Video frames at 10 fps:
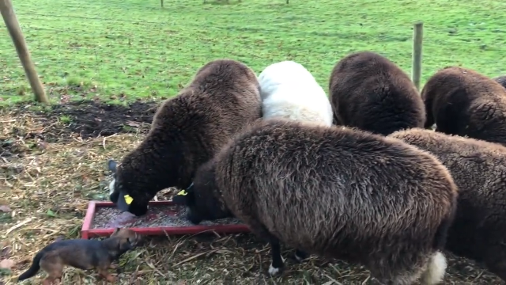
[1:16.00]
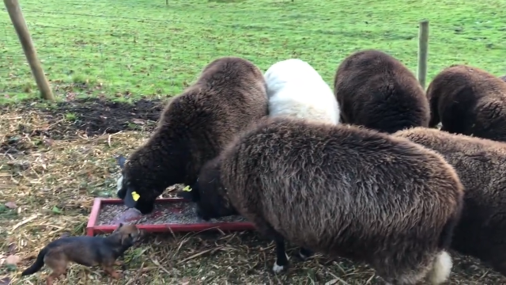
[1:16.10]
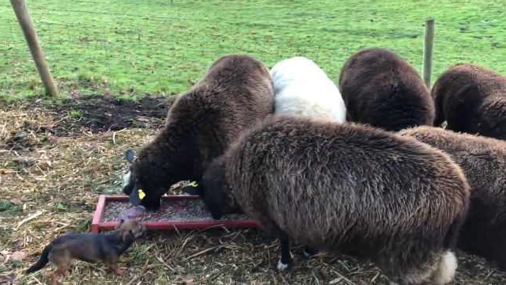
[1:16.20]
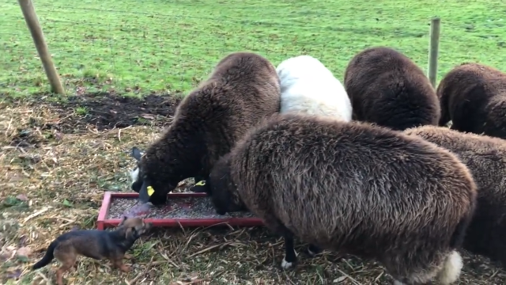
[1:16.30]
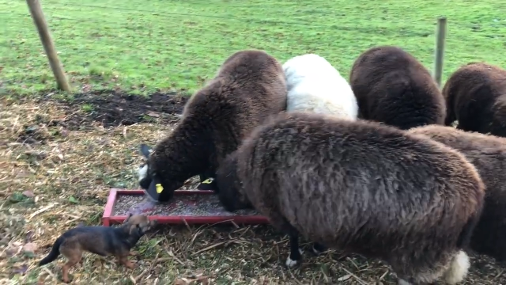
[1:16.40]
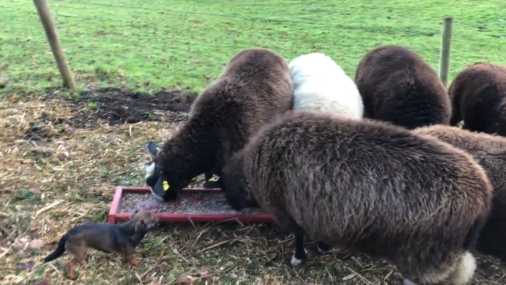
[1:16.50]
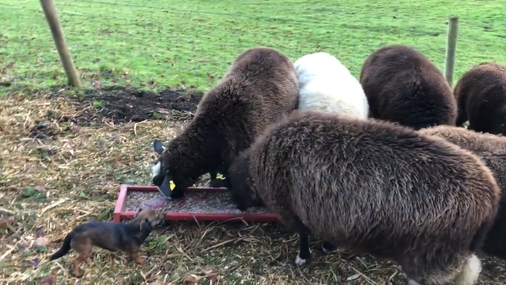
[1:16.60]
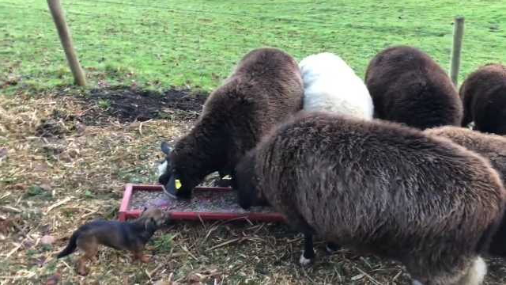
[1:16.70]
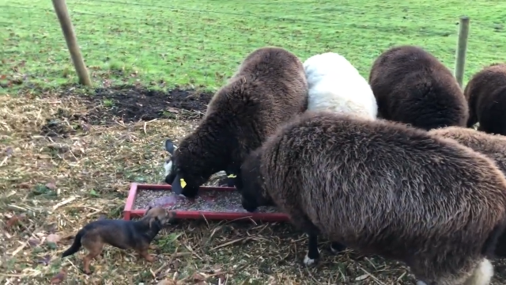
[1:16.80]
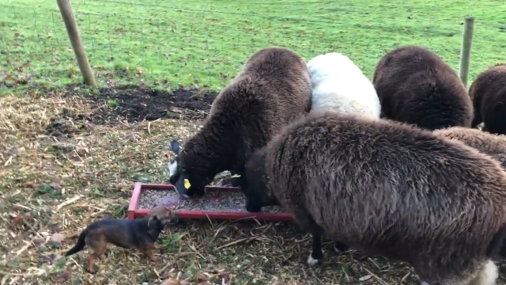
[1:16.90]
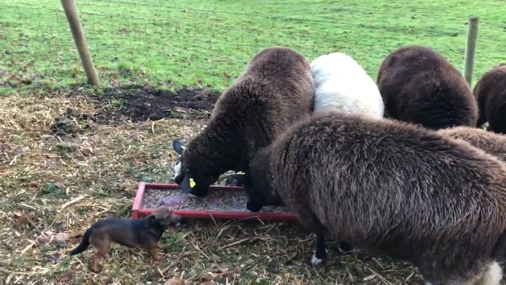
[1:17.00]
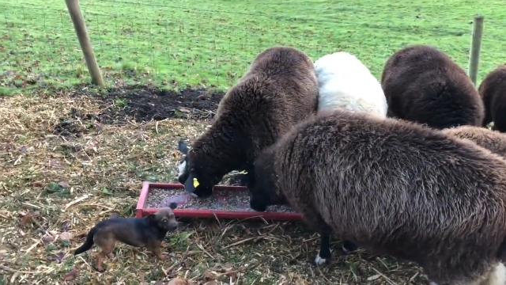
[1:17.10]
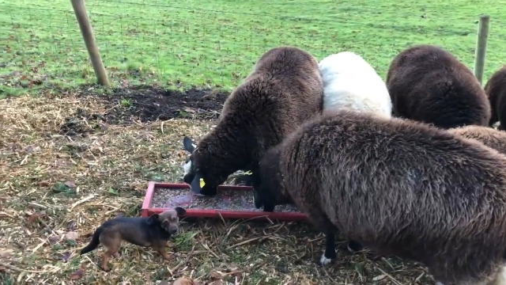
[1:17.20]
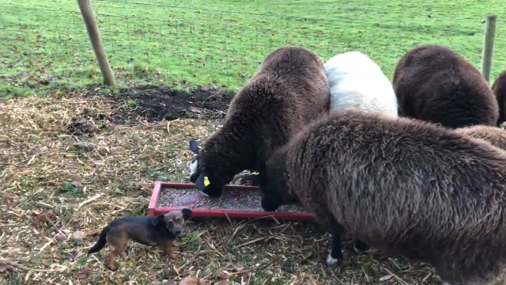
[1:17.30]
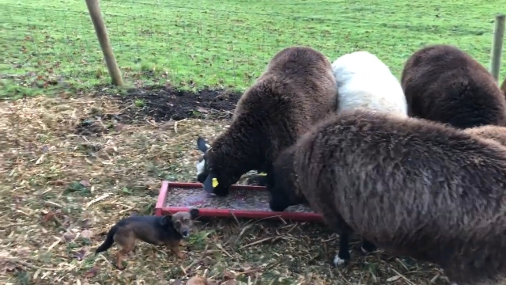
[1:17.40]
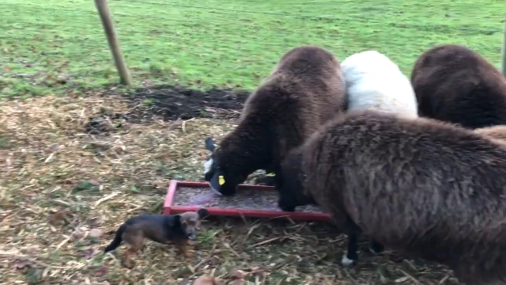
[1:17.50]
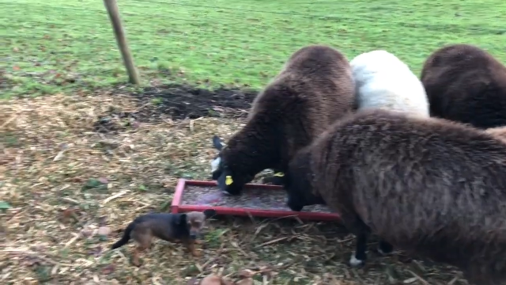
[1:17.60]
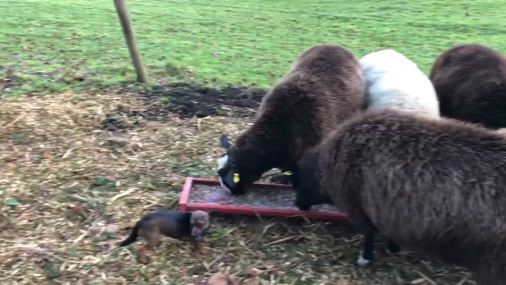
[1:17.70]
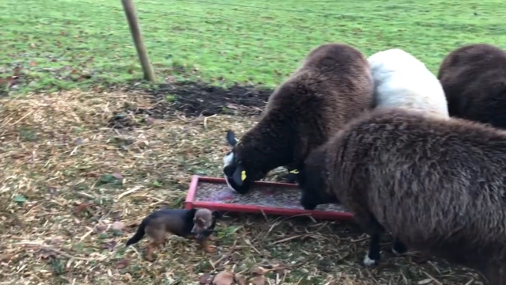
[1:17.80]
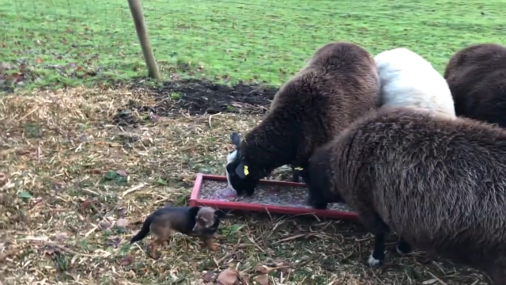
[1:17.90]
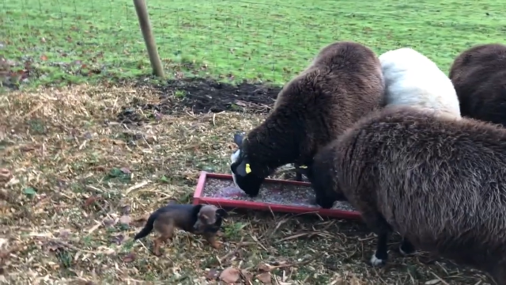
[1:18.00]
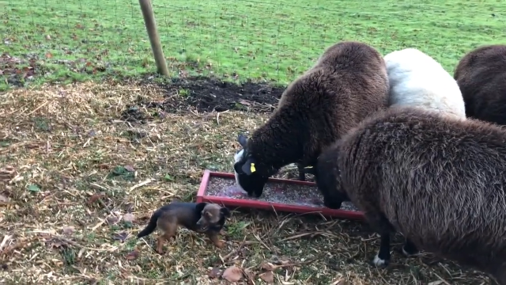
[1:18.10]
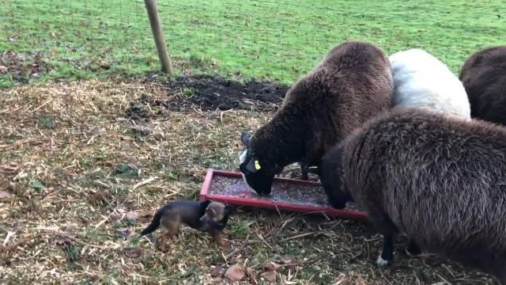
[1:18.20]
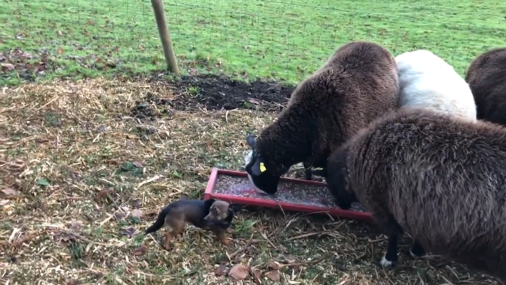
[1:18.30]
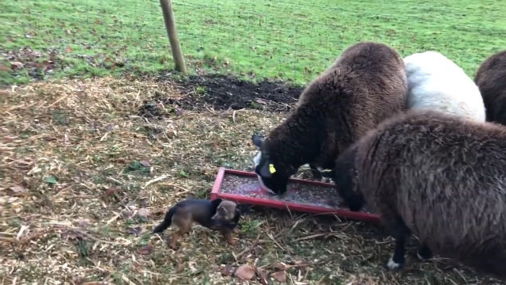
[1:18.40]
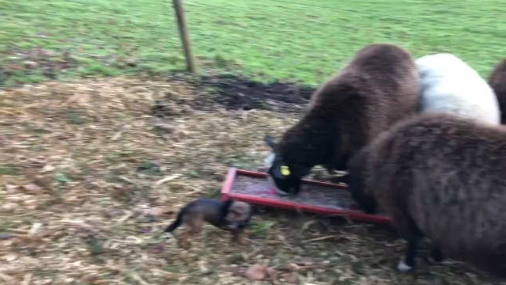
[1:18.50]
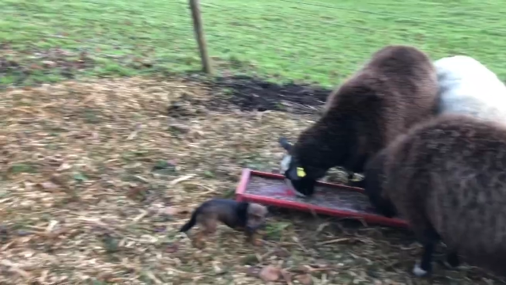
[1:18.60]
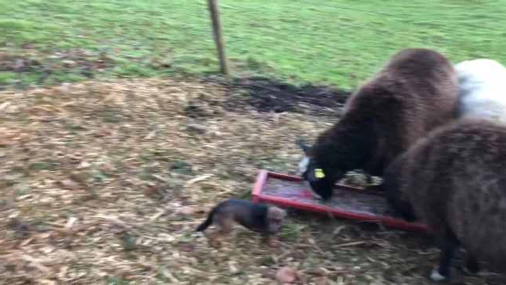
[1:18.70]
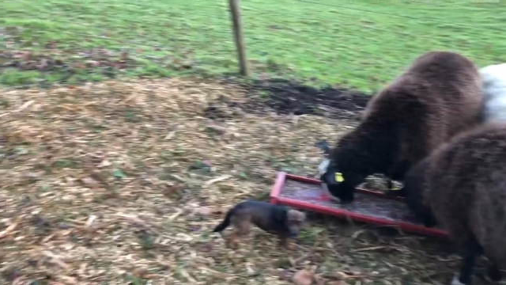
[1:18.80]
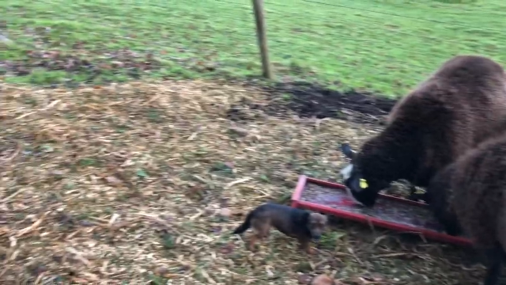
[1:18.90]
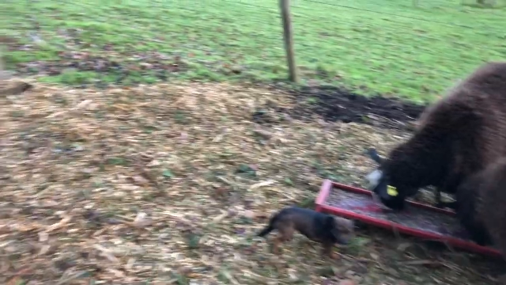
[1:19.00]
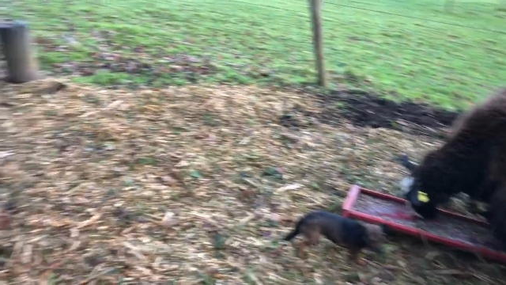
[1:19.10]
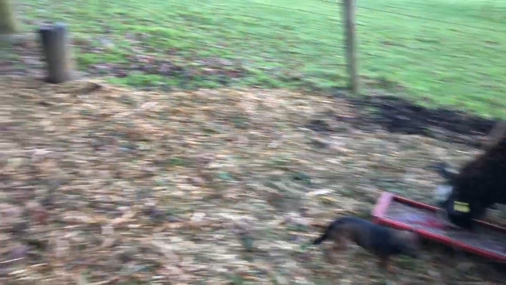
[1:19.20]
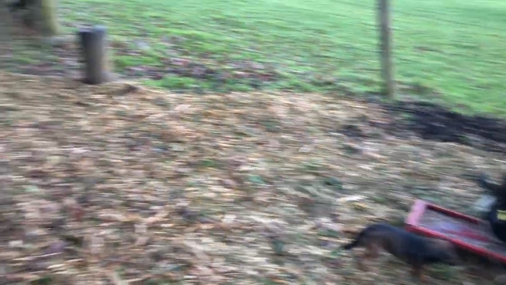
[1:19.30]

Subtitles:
Nobody's mouth can be seen.